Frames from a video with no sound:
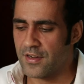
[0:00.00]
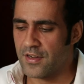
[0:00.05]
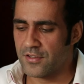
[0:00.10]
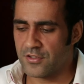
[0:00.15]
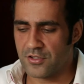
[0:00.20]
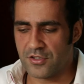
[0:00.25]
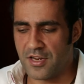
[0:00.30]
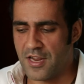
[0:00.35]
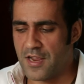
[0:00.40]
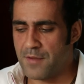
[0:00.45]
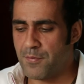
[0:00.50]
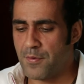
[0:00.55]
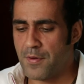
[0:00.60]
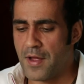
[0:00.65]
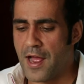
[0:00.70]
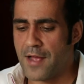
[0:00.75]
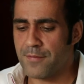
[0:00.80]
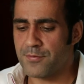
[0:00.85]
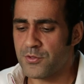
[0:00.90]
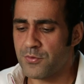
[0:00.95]
Today,
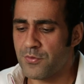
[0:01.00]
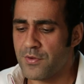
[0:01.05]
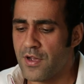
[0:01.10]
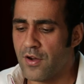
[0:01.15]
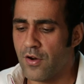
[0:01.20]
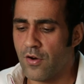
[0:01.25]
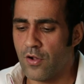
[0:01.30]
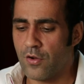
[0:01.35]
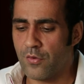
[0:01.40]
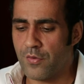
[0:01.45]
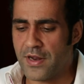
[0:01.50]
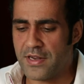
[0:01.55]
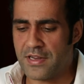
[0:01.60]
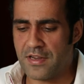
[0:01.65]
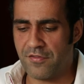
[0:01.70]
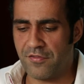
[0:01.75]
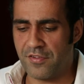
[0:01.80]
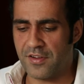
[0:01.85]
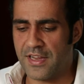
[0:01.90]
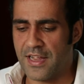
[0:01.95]
perhaps we are already
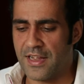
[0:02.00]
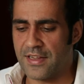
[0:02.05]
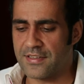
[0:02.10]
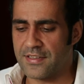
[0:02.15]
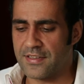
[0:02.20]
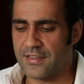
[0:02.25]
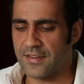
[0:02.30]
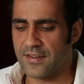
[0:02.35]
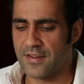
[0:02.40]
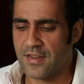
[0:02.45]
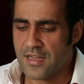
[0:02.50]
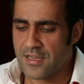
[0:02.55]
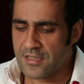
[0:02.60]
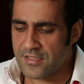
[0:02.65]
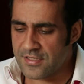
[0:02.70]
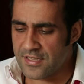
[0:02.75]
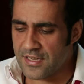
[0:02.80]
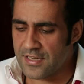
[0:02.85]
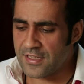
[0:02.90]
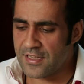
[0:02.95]
forgetting,
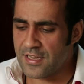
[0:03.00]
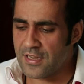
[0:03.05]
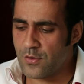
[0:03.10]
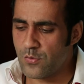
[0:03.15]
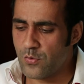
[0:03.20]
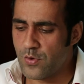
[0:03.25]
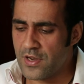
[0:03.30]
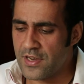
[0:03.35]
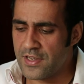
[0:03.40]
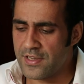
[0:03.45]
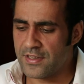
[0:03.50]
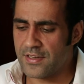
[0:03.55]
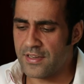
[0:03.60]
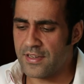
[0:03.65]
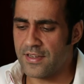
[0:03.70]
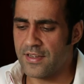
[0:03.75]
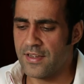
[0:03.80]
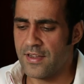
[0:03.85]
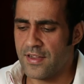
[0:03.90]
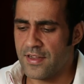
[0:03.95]
sinking
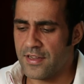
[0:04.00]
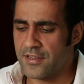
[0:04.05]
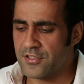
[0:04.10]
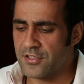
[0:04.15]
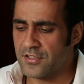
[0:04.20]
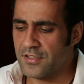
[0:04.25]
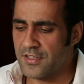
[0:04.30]
willingly into